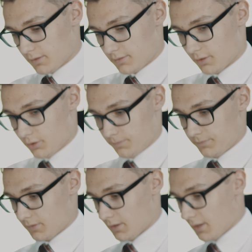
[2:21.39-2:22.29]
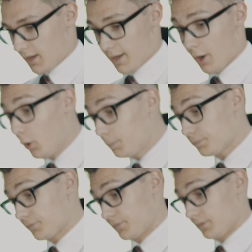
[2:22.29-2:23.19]
So I hope
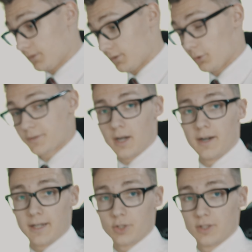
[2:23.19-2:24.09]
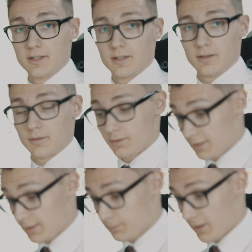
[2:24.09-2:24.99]
those are actually
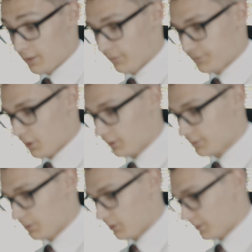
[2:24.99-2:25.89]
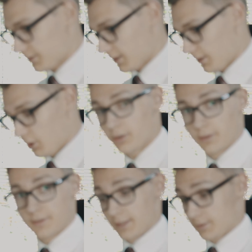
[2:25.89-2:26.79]
6 pair of socks, because I
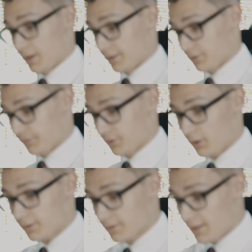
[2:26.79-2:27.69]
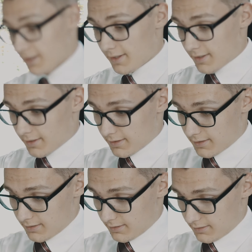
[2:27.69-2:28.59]
ordered 6 pairs of socks.
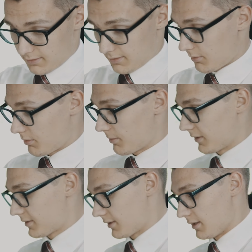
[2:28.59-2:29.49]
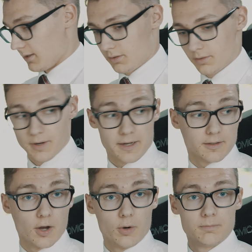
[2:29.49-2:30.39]
We will see
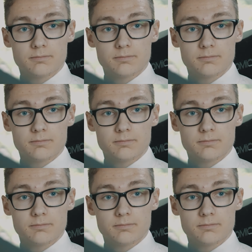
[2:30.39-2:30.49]
right now.